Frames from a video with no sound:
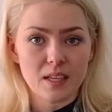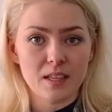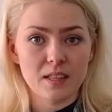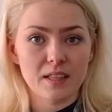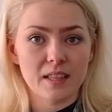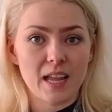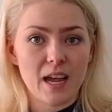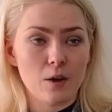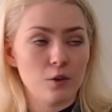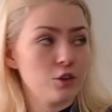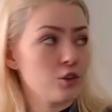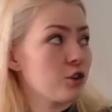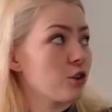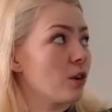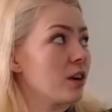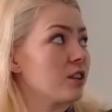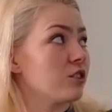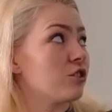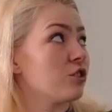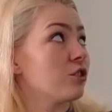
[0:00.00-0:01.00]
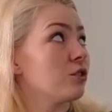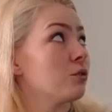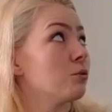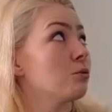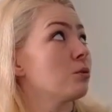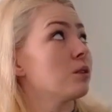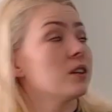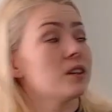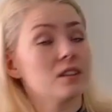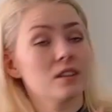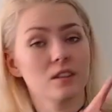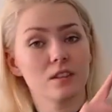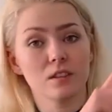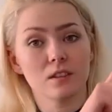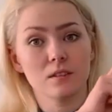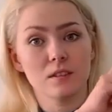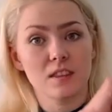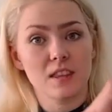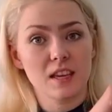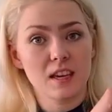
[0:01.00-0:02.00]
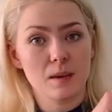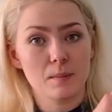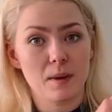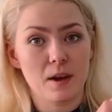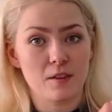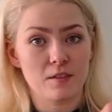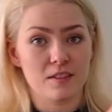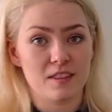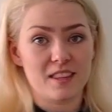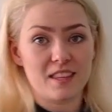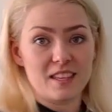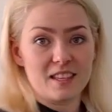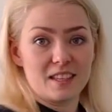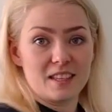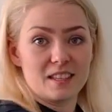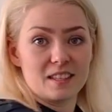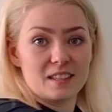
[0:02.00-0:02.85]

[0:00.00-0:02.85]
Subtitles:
Now, you're going to think about the